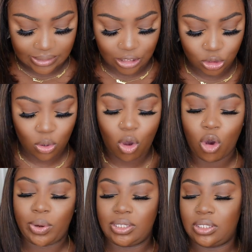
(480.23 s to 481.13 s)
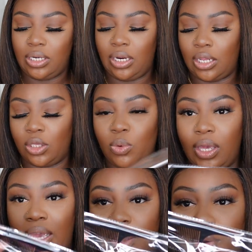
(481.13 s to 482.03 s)
that you'll always need and you
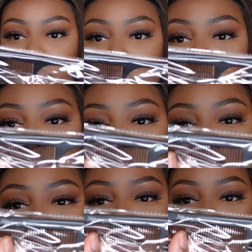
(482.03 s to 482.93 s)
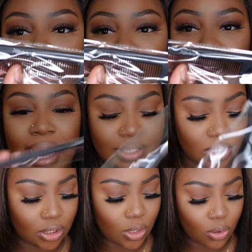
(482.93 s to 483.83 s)
can't go wrong with and of course it has
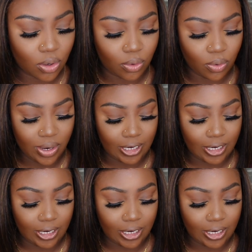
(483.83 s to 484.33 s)
their logo on